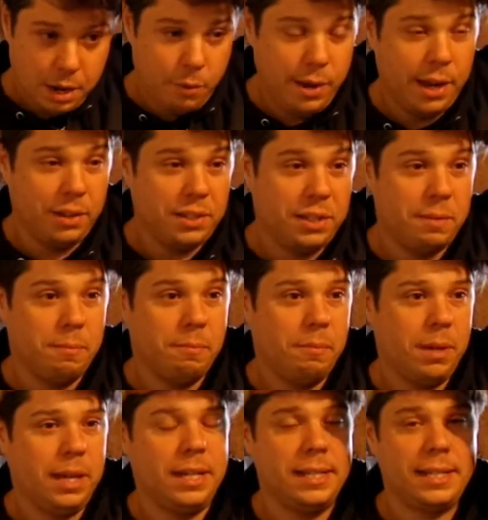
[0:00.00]
We house them
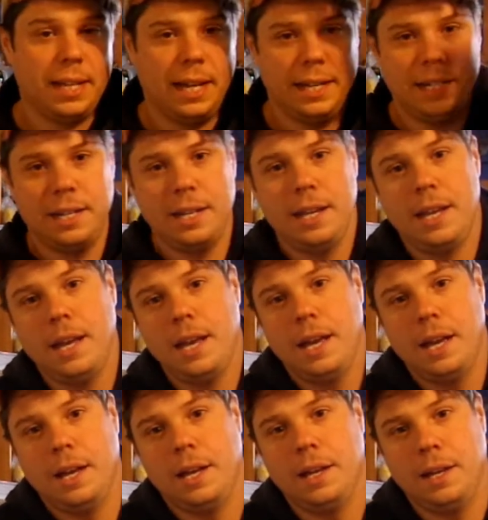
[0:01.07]
inside,
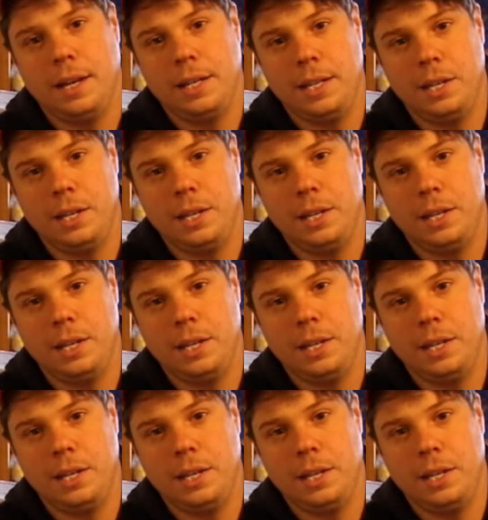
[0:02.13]
and